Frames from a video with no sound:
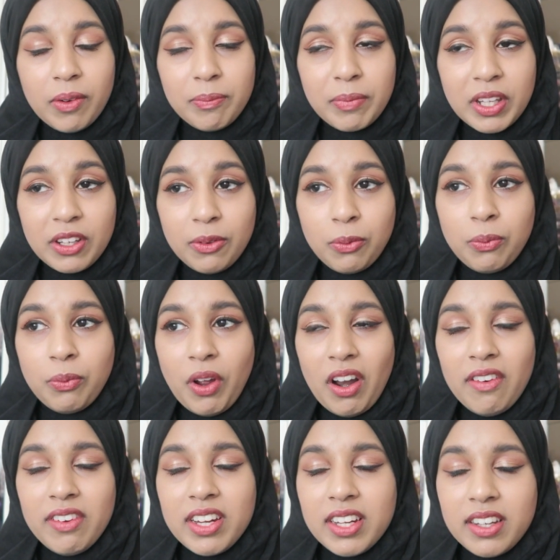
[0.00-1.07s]
me
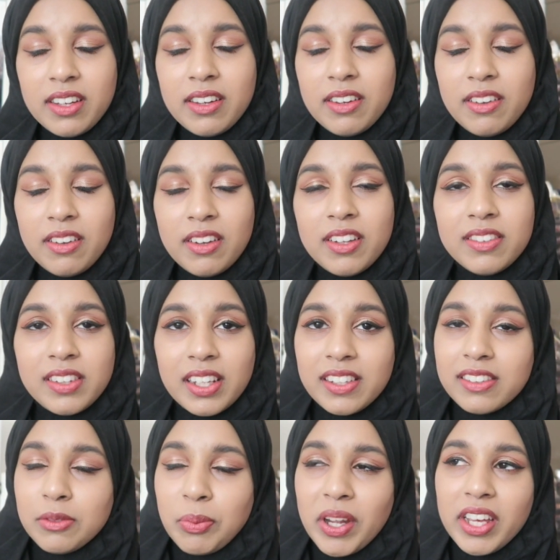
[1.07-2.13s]
wearing
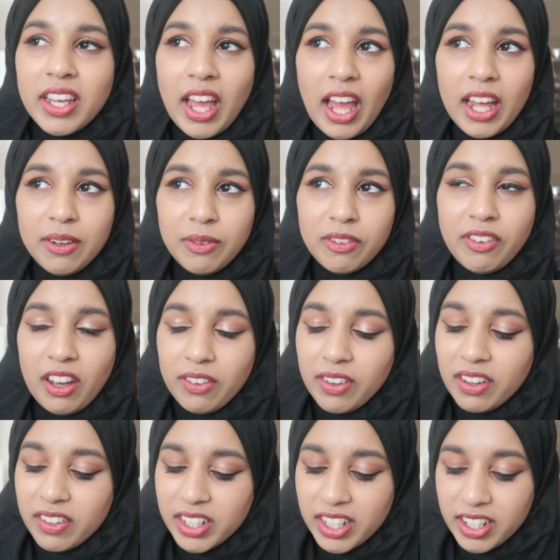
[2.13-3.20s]
setting spray and without
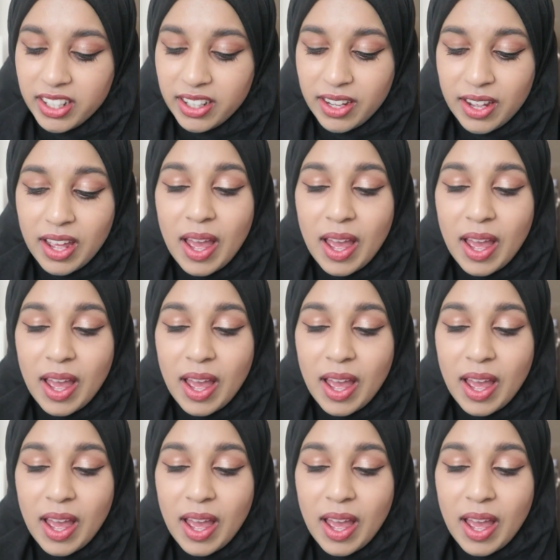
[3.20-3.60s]
wearing it.